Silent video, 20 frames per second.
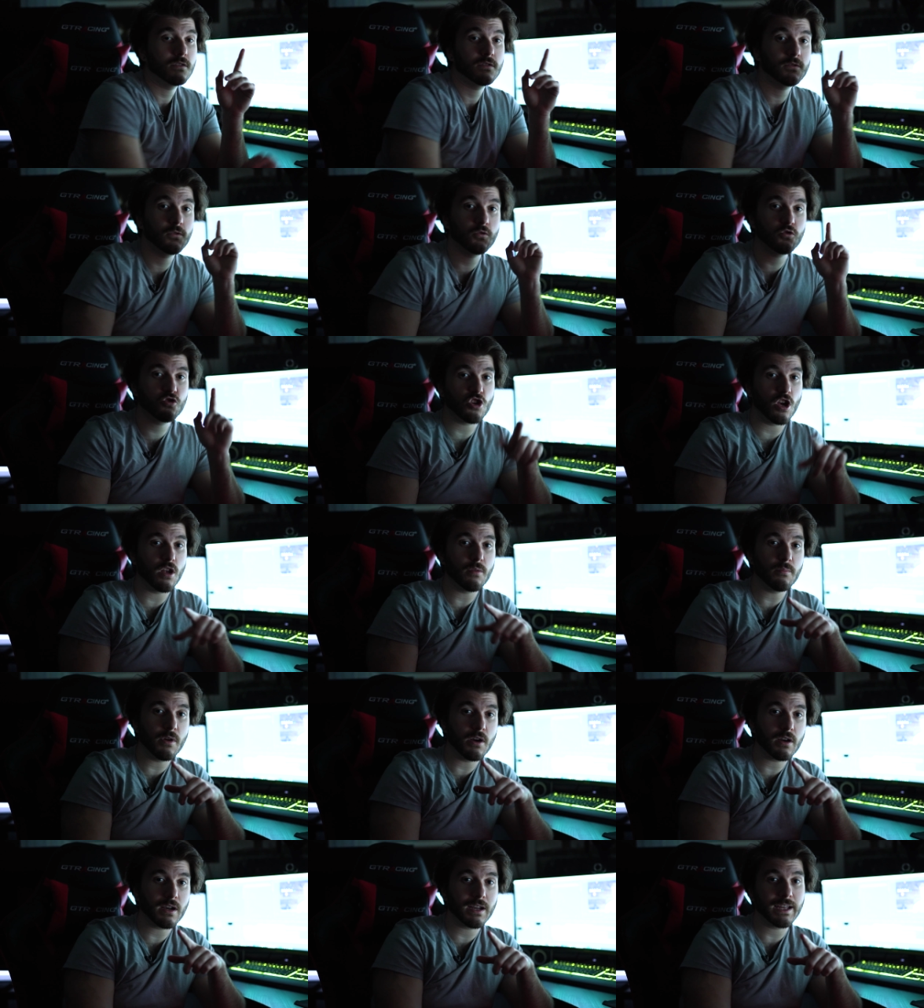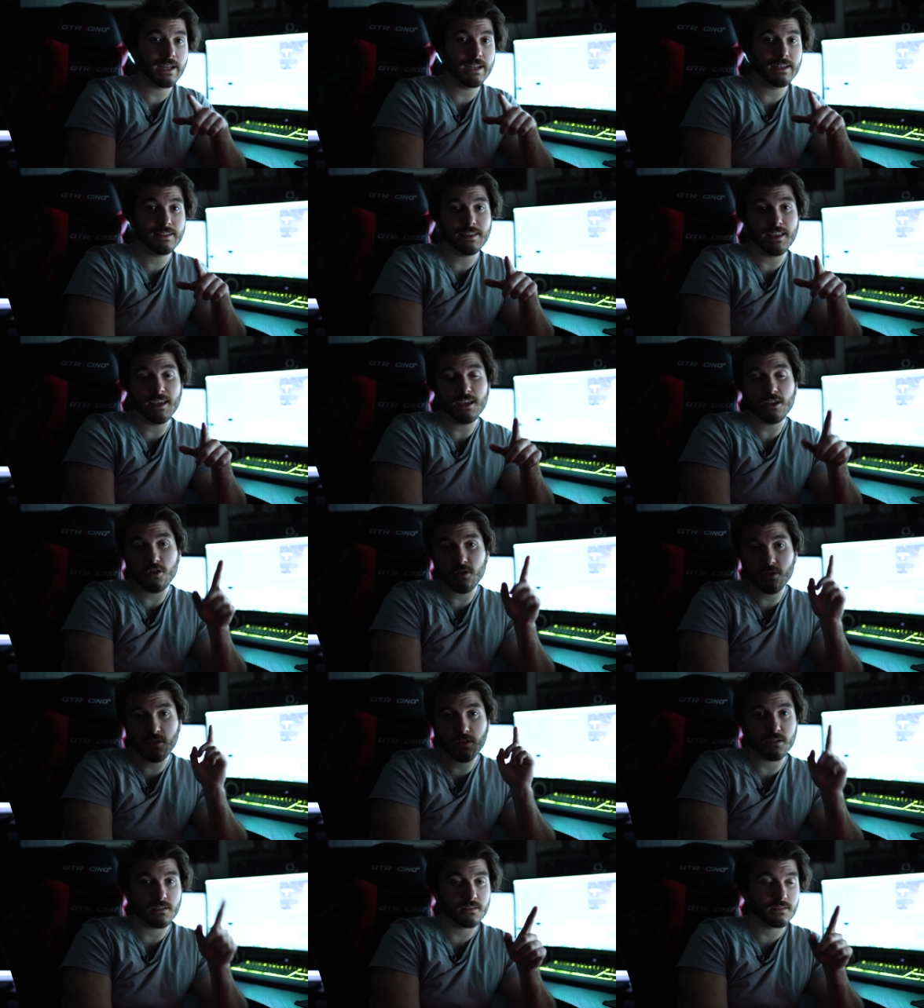So John Mark, I gotta thank you
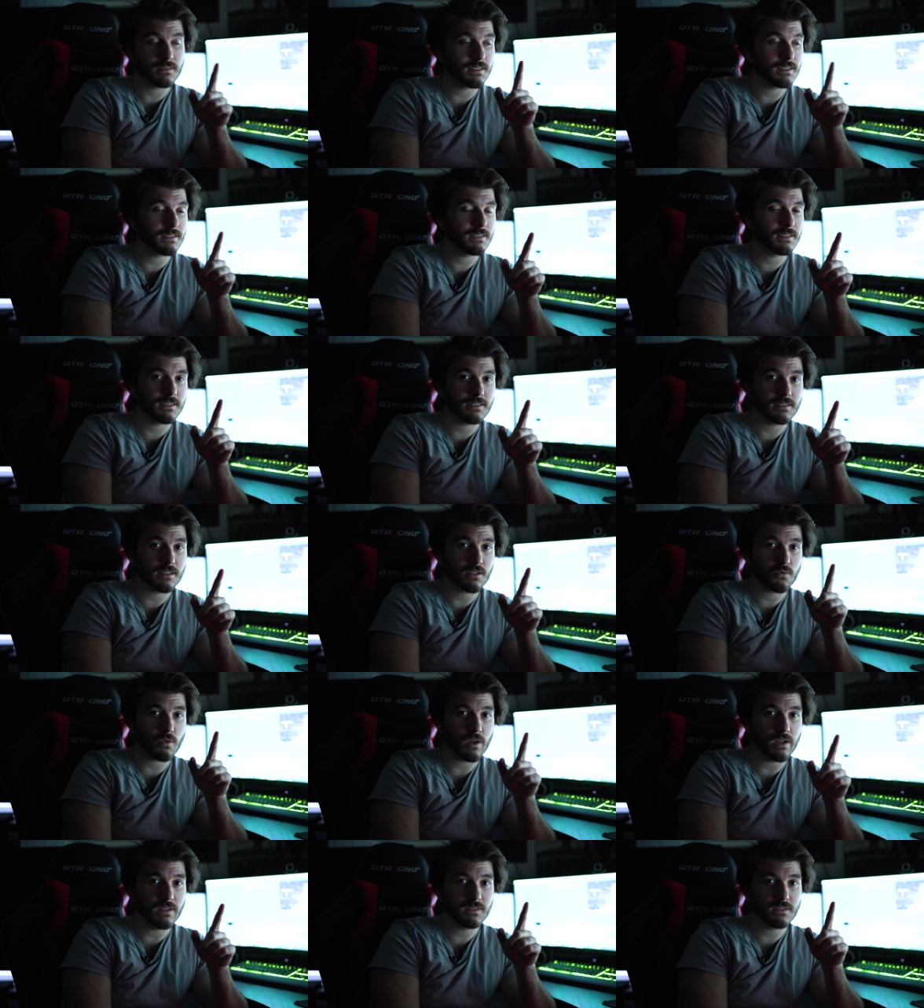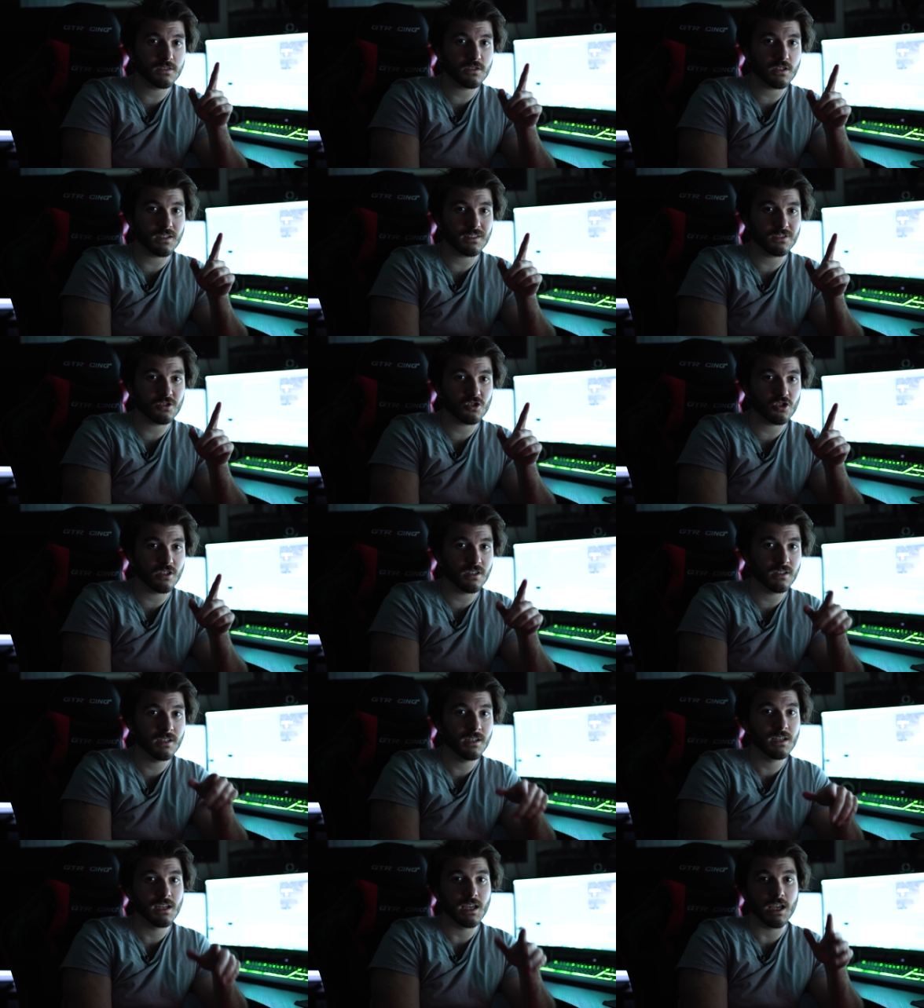because this is a great
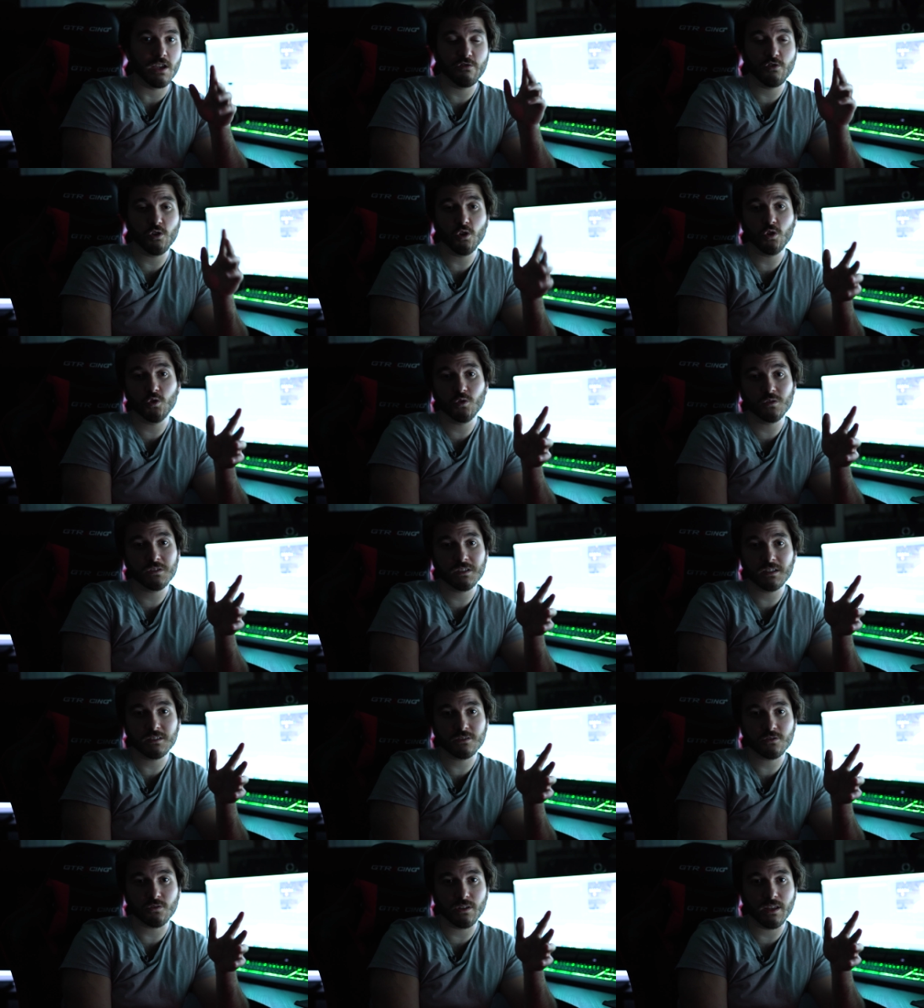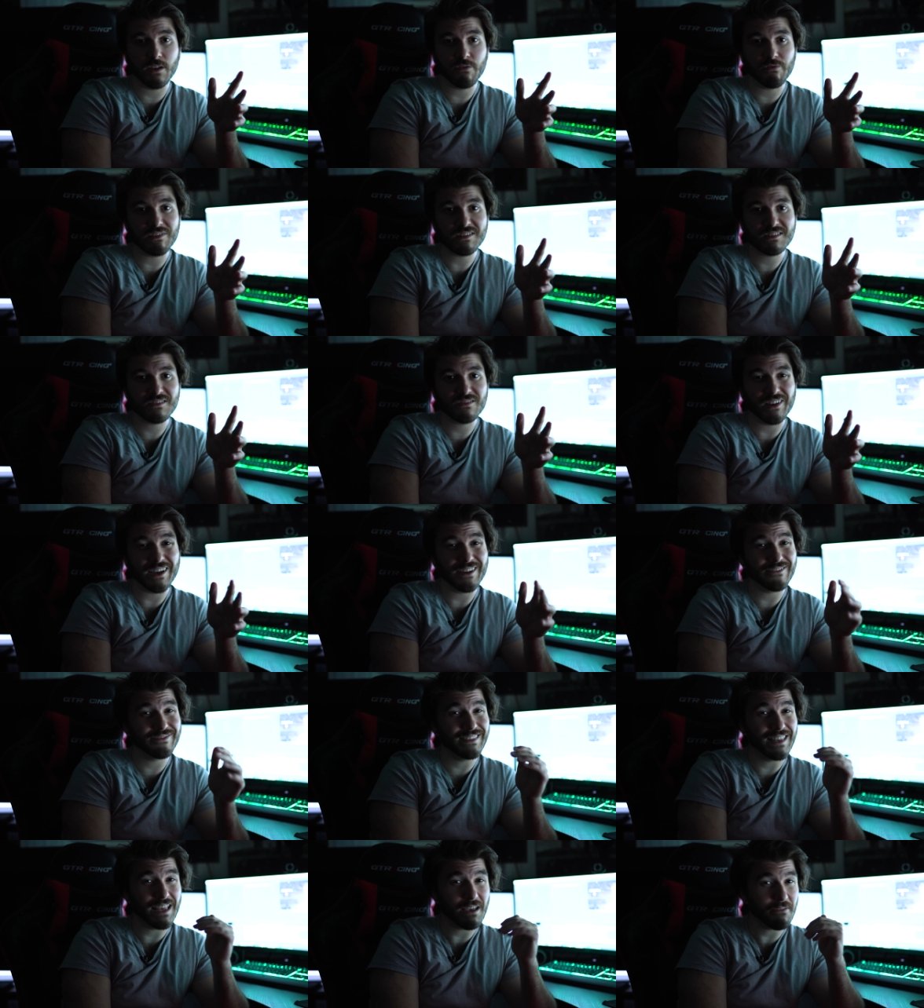suggestion. If you're using a Sony
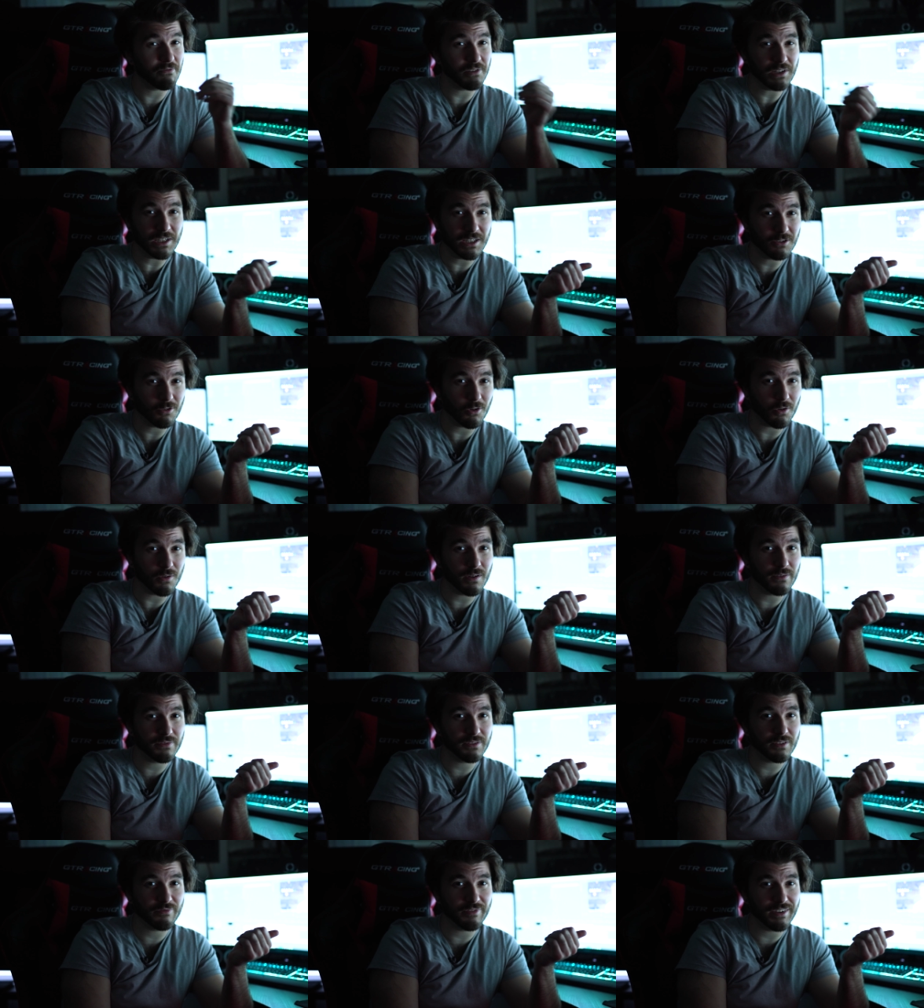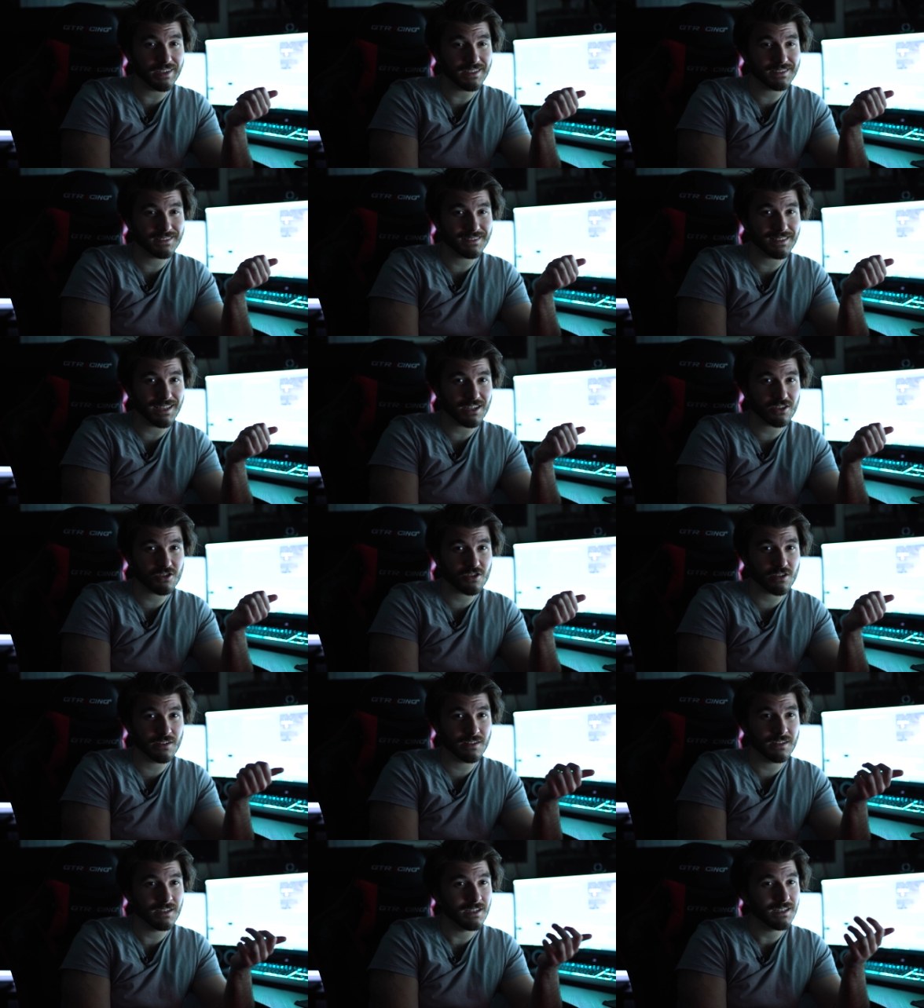FS5, definitely turn off the face
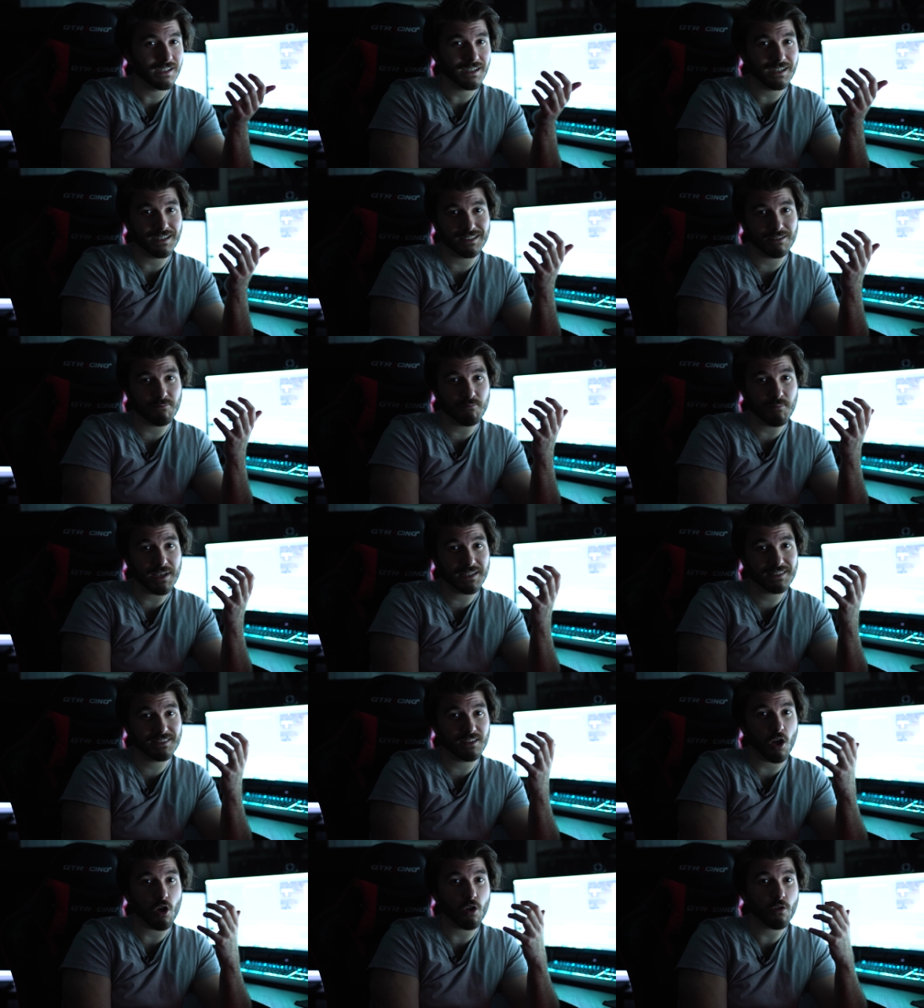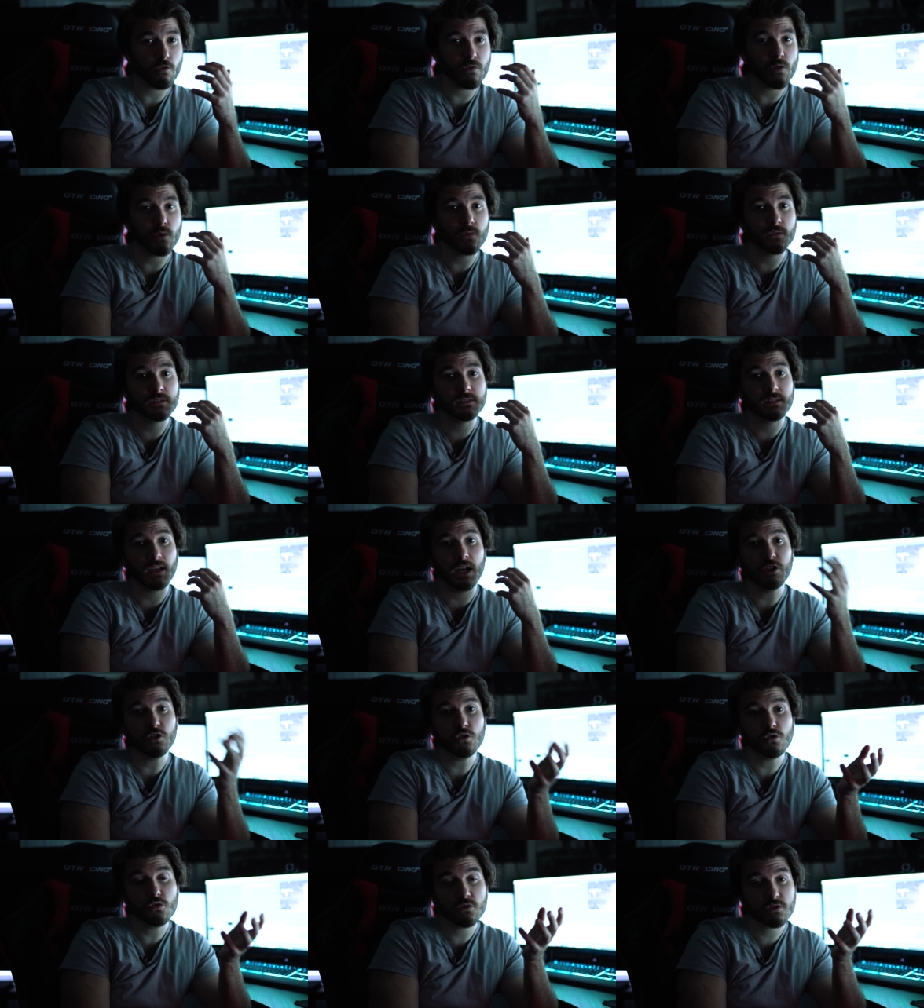detection because it makes the autofocus
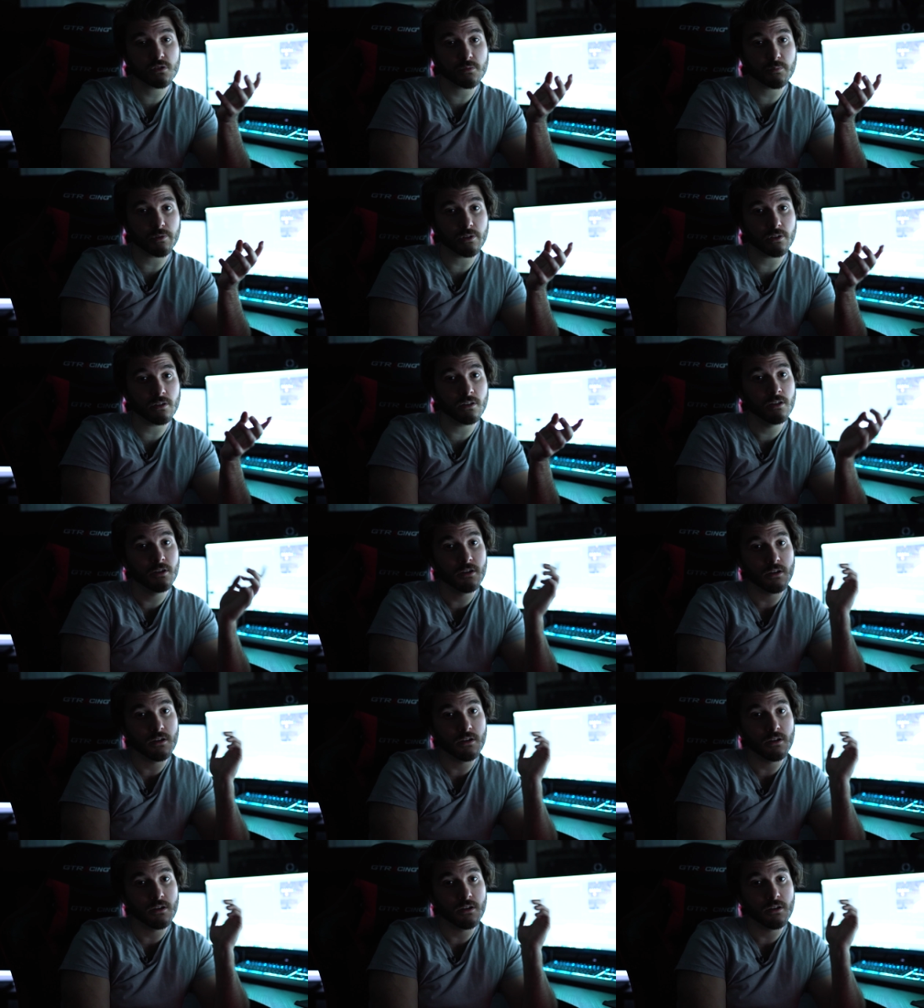unusable.